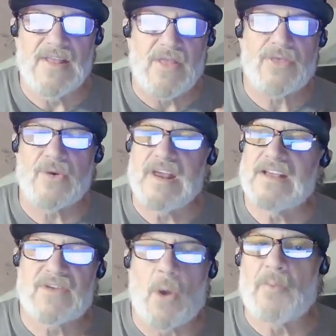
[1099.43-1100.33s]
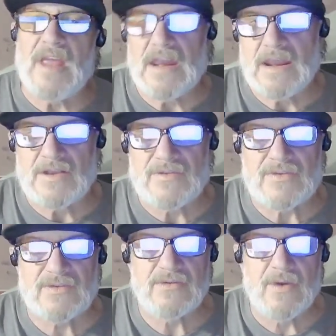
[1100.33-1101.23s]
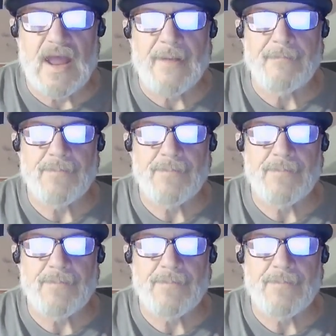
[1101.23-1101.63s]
And then three is obedience, right?